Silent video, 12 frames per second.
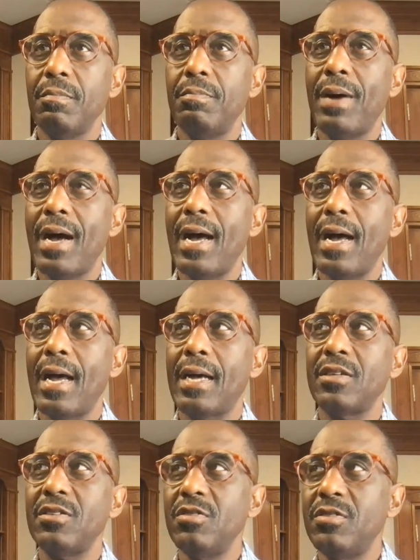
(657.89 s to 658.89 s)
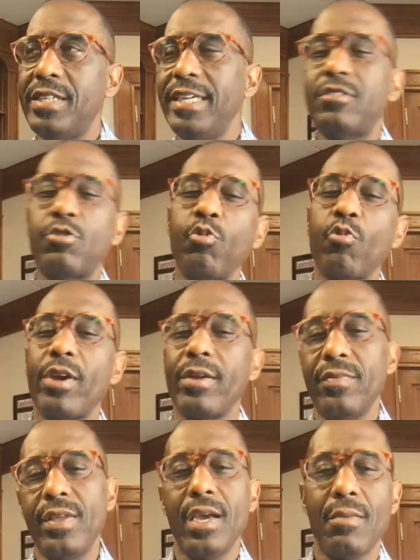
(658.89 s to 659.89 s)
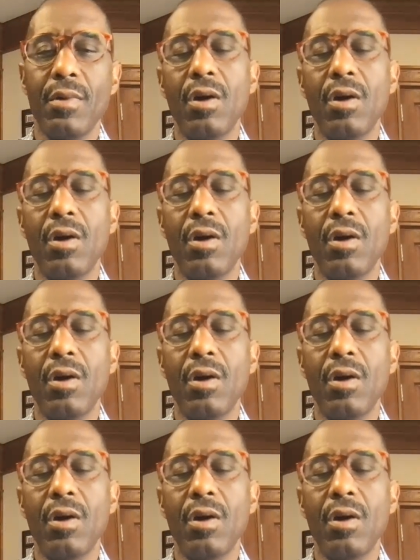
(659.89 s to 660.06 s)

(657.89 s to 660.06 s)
by detouring them